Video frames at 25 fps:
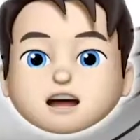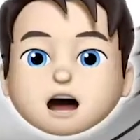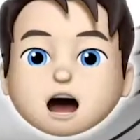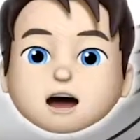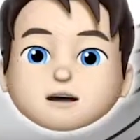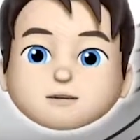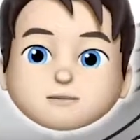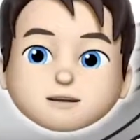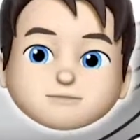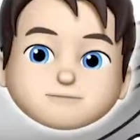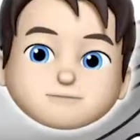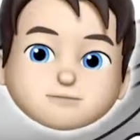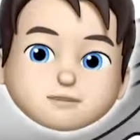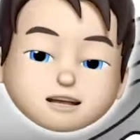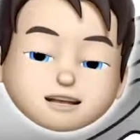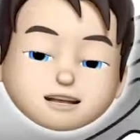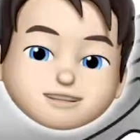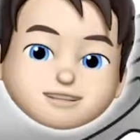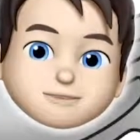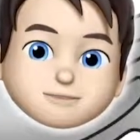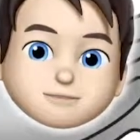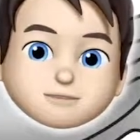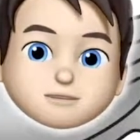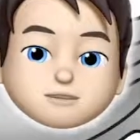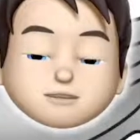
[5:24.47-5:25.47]
I went for the
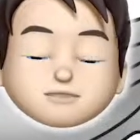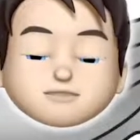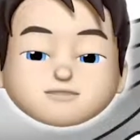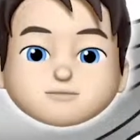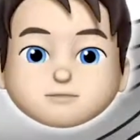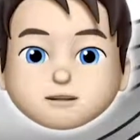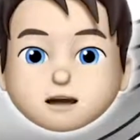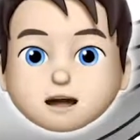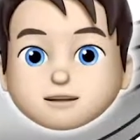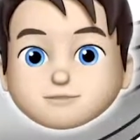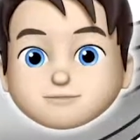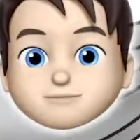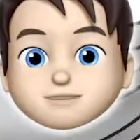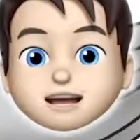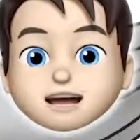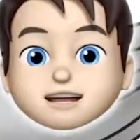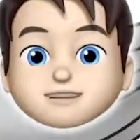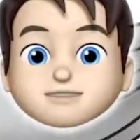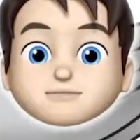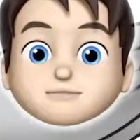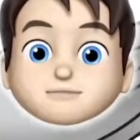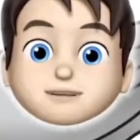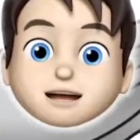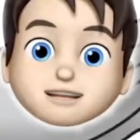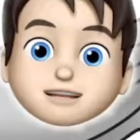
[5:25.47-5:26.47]
typical
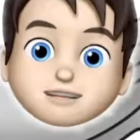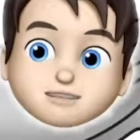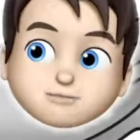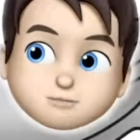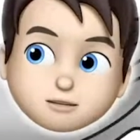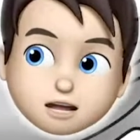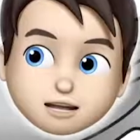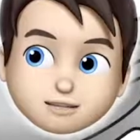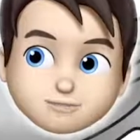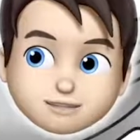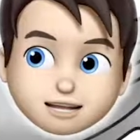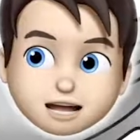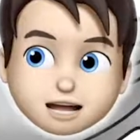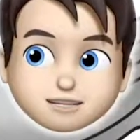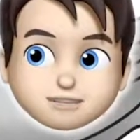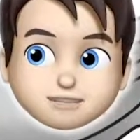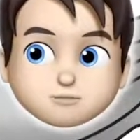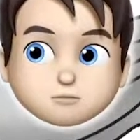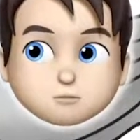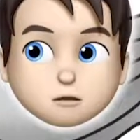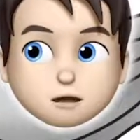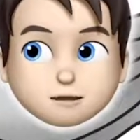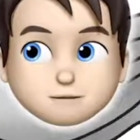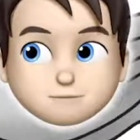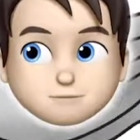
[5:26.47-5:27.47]
12,000 by
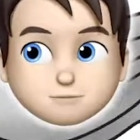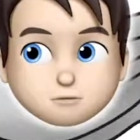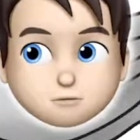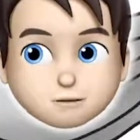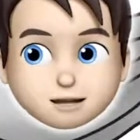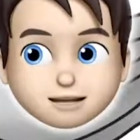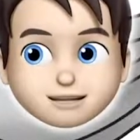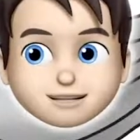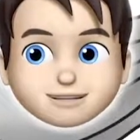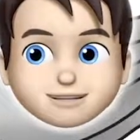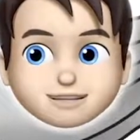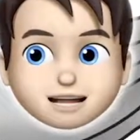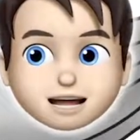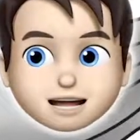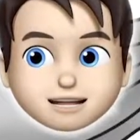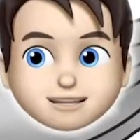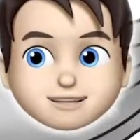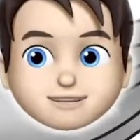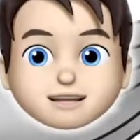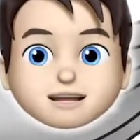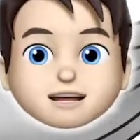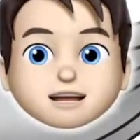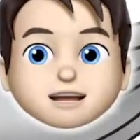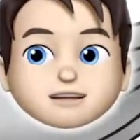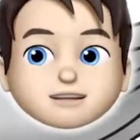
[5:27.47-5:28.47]
12,000 web format
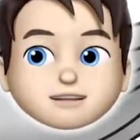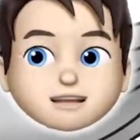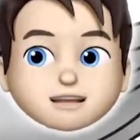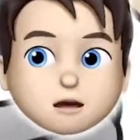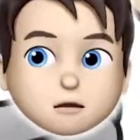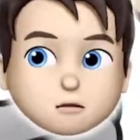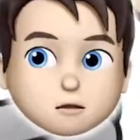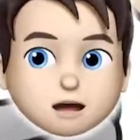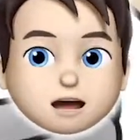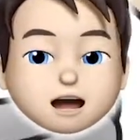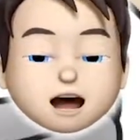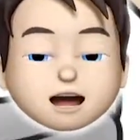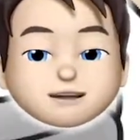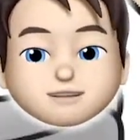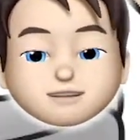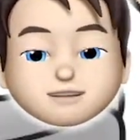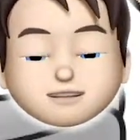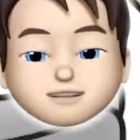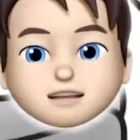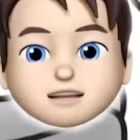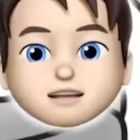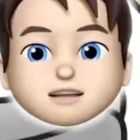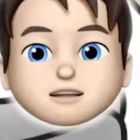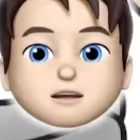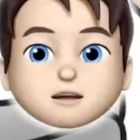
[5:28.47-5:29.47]
size. That way
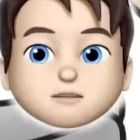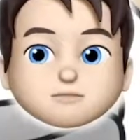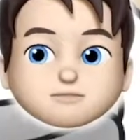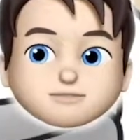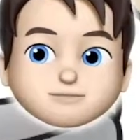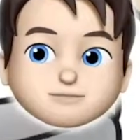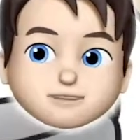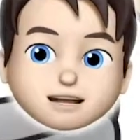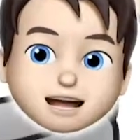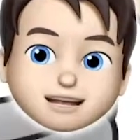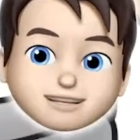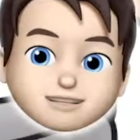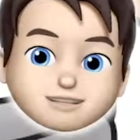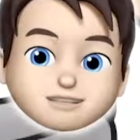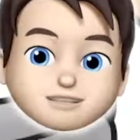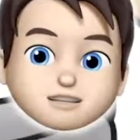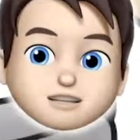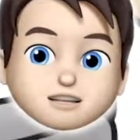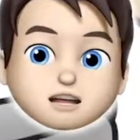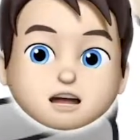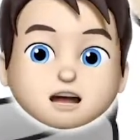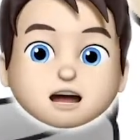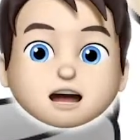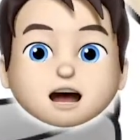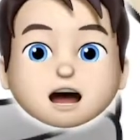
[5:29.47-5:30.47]
everything loads
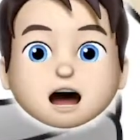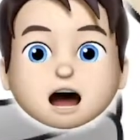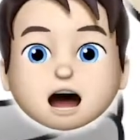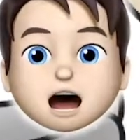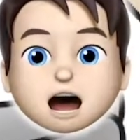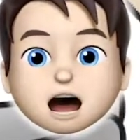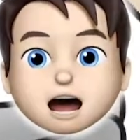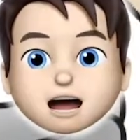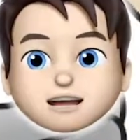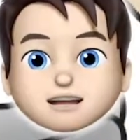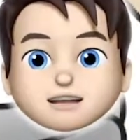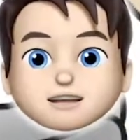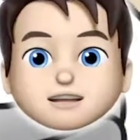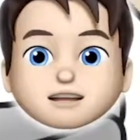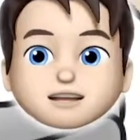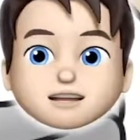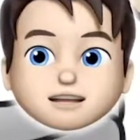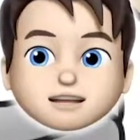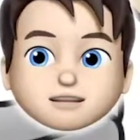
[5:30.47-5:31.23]
faster and the